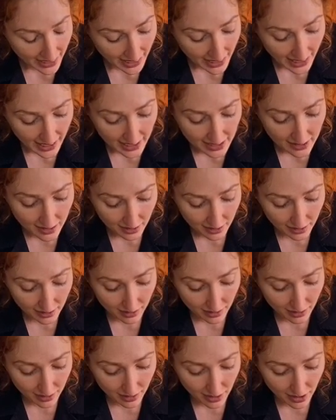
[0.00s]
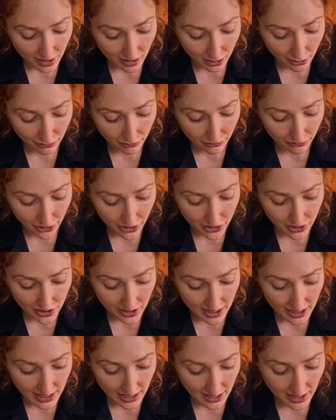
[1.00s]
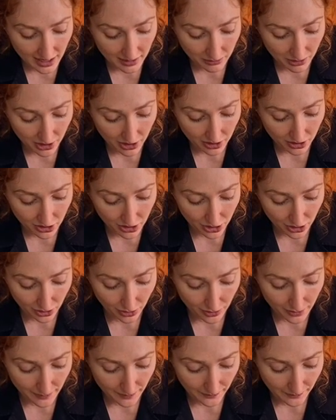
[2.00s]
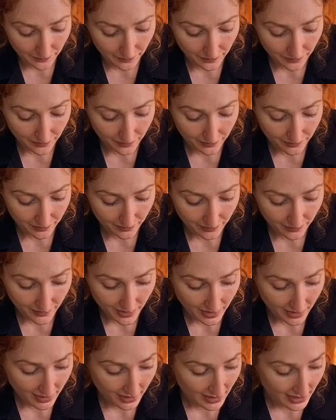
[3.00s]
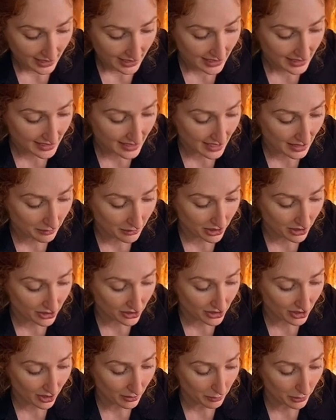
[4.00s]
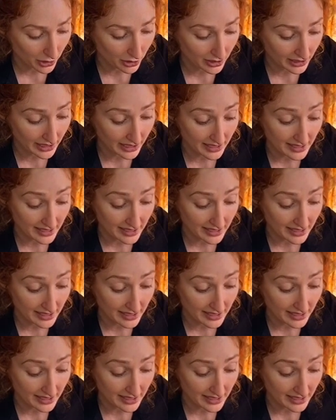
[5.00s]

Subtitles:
And the first thing I'm going to do is I'm going to start pulling a